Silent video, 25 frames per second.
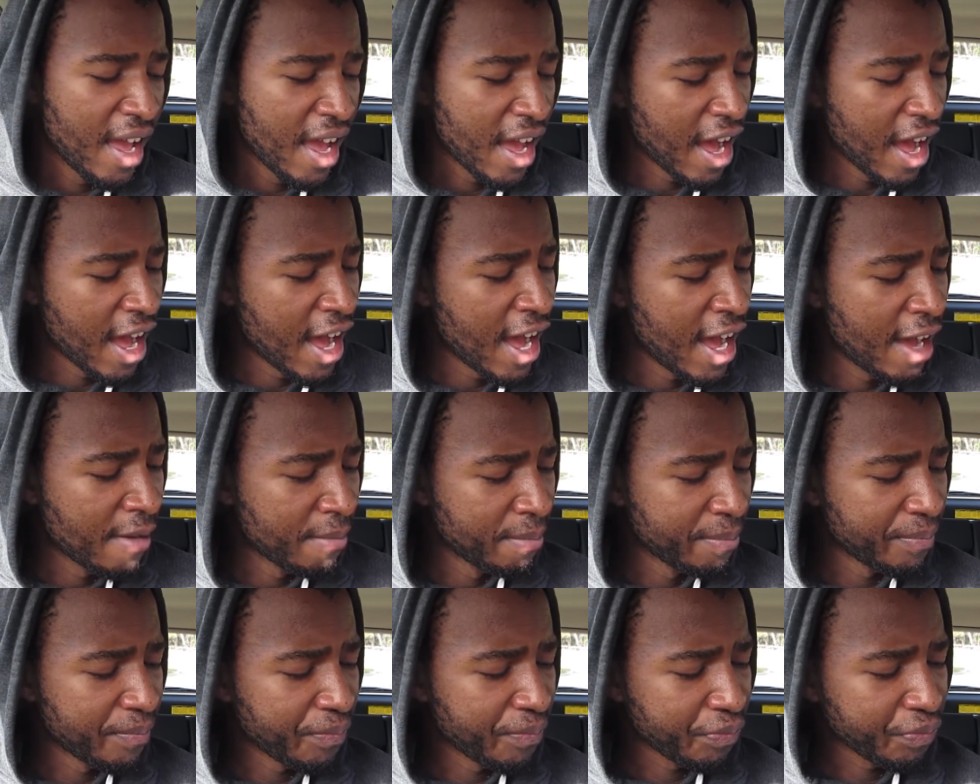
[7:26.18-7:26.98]

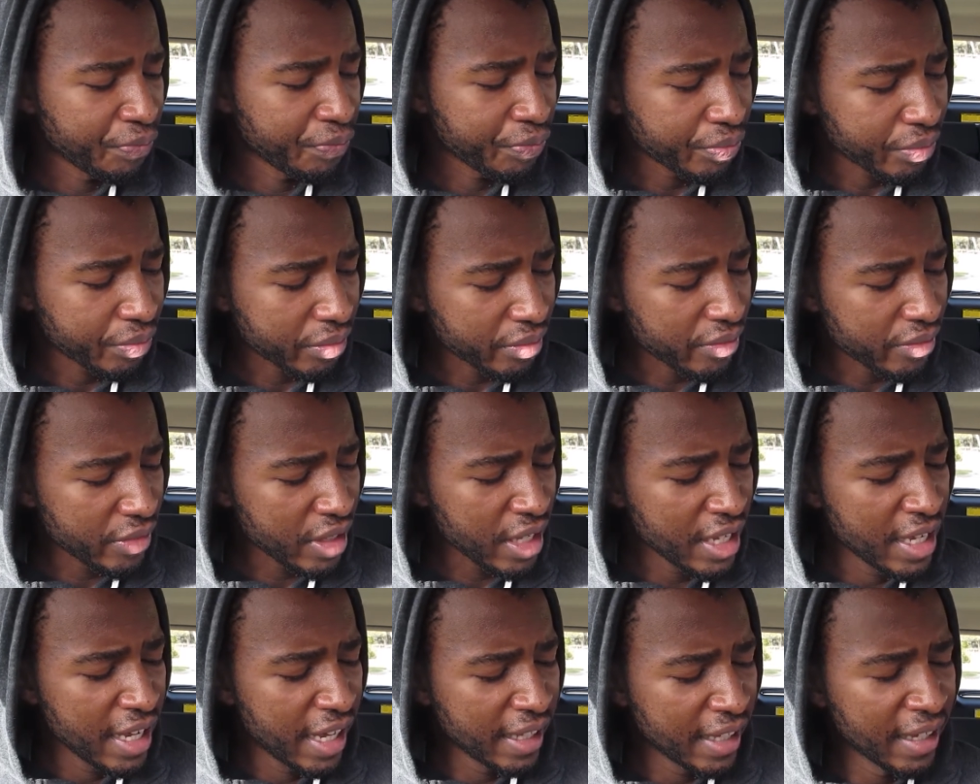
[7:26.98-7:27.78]
Um,
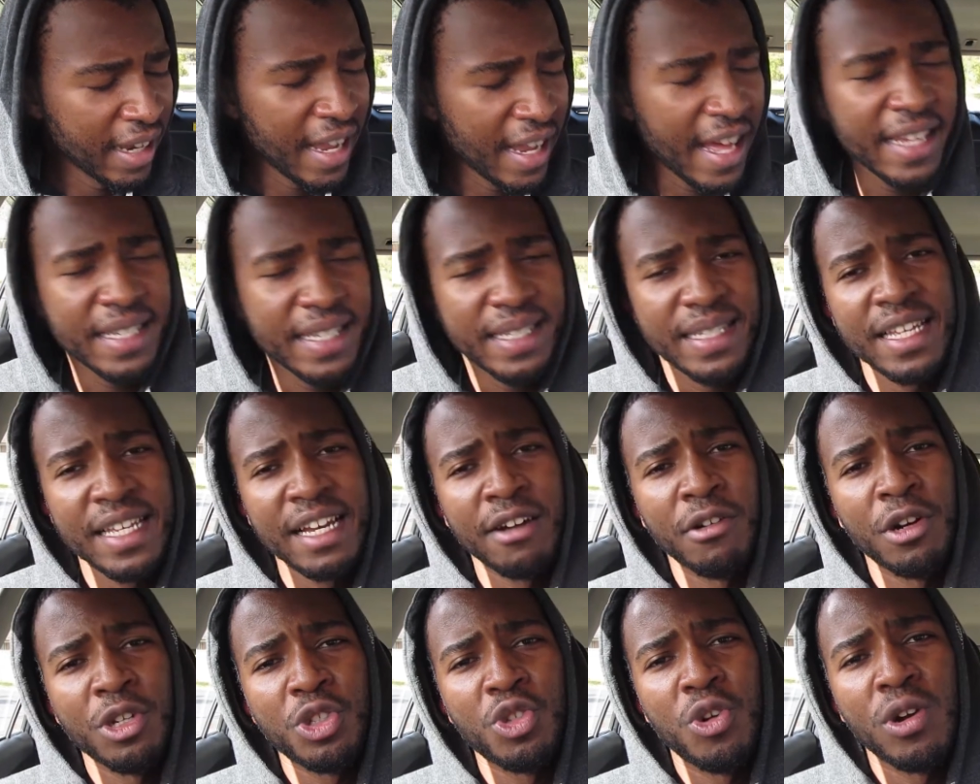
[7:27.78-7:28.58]
and the last thing I
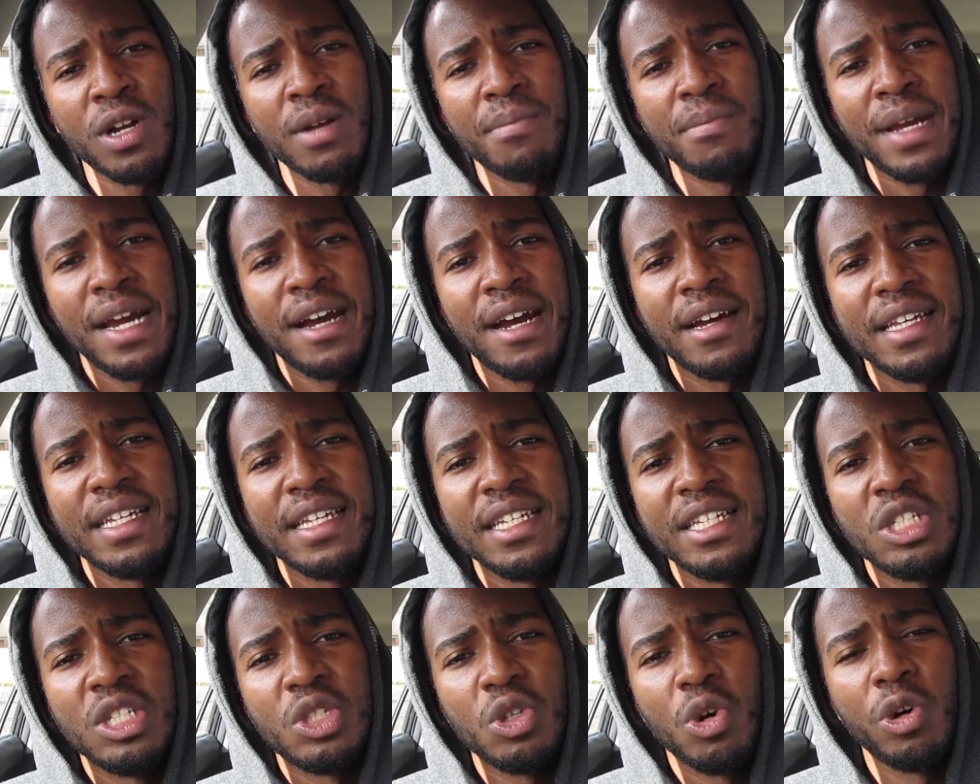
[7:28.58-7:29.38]
want to talk about
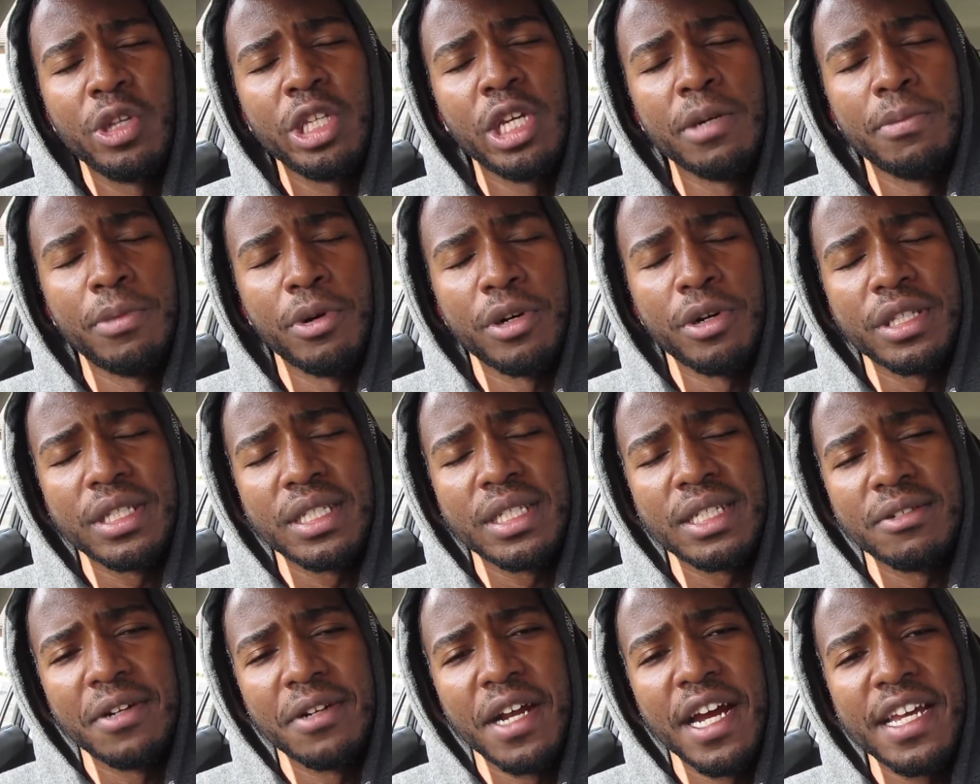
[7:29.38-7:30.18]
is
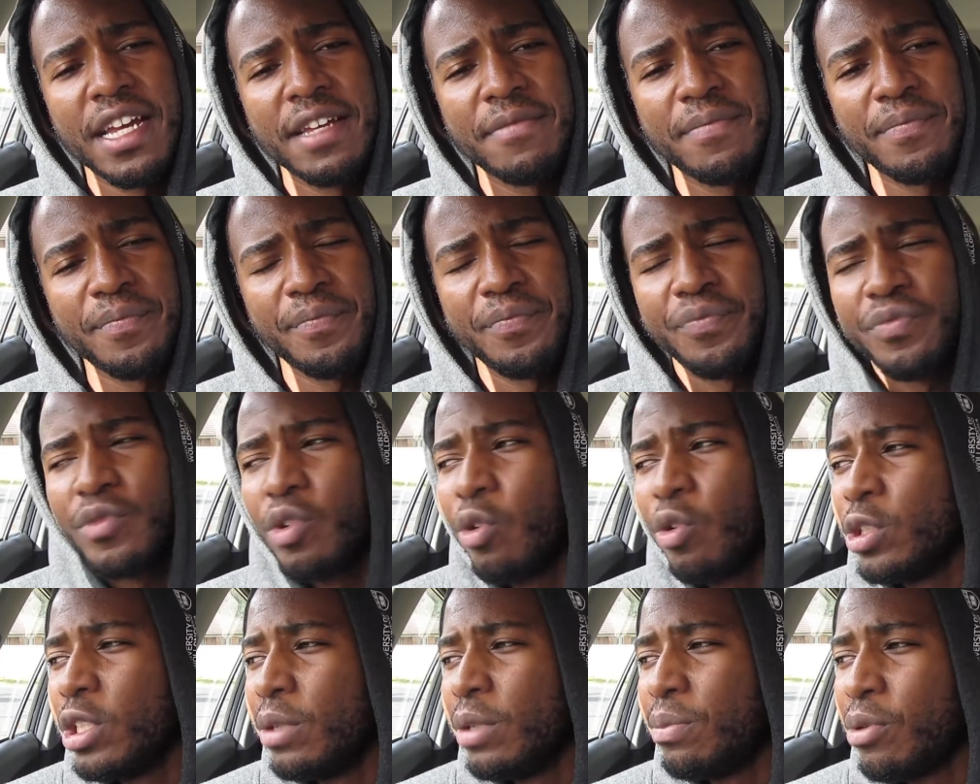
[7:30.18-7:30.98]
audiobooks, right?
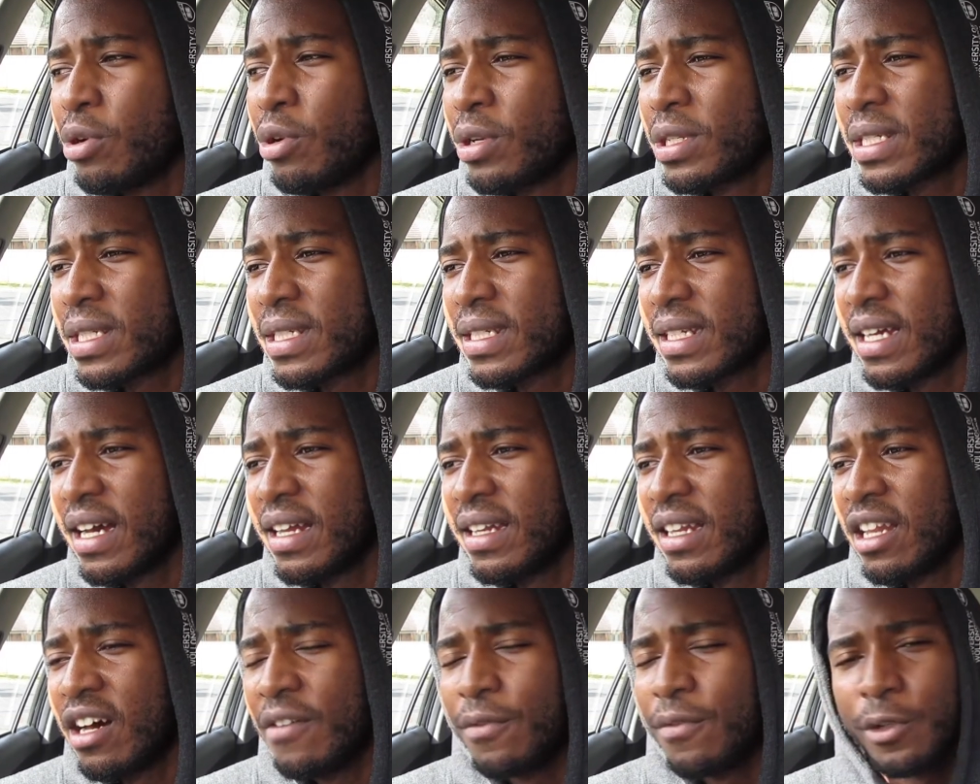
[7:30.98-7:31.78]
Audiobooks, I
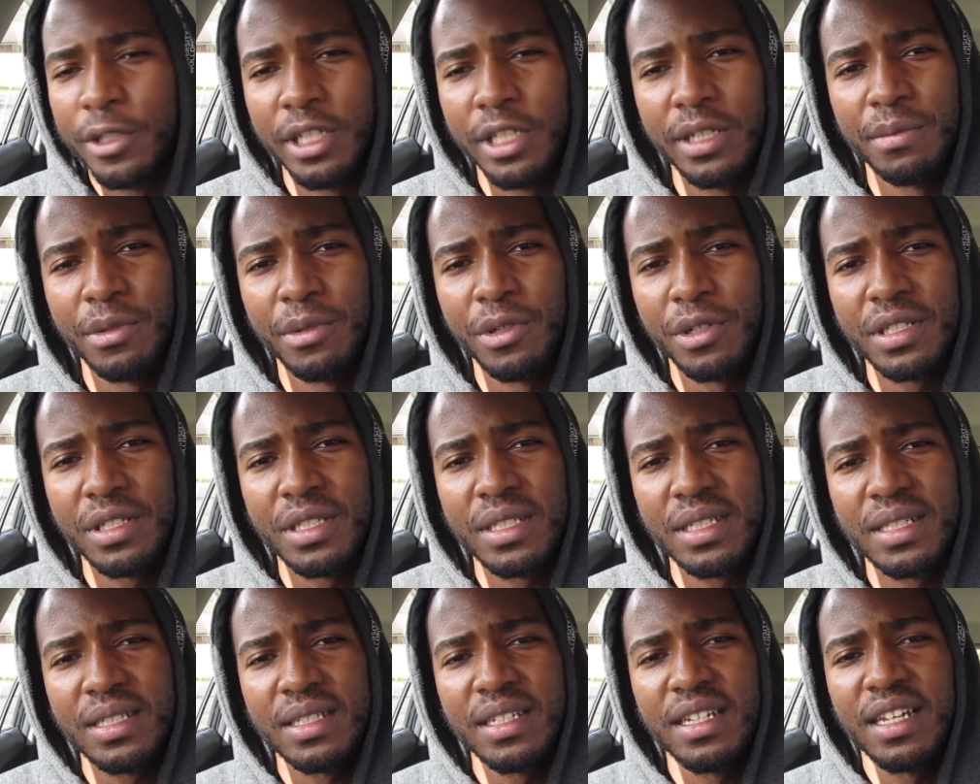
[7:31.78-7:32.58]
love
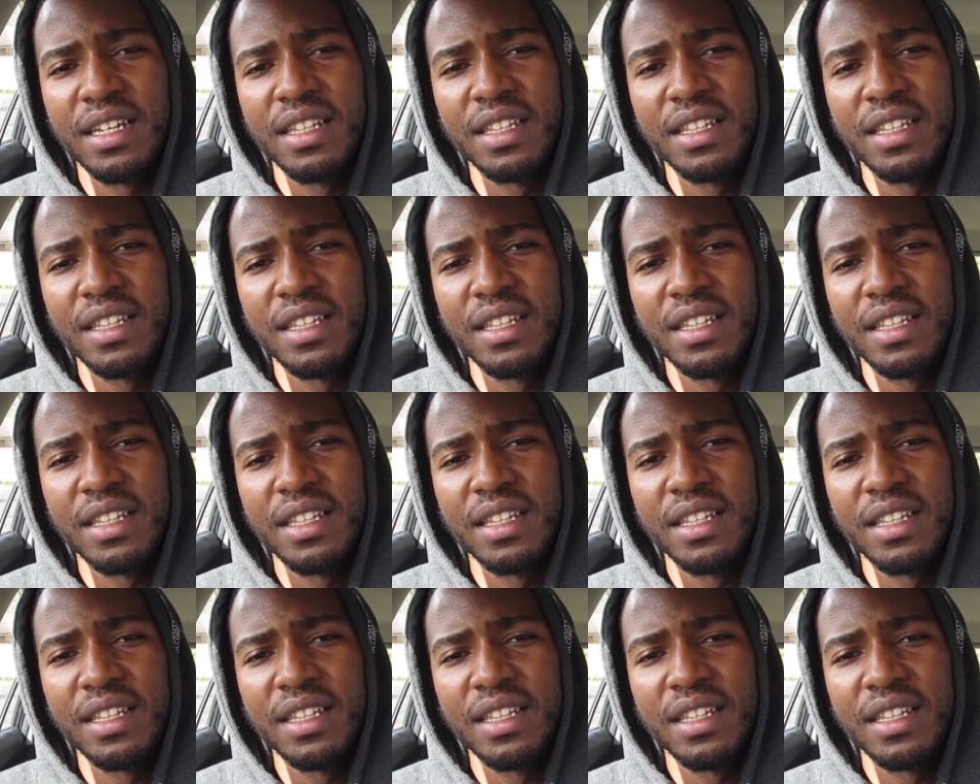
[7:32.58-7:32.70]
audiobooks.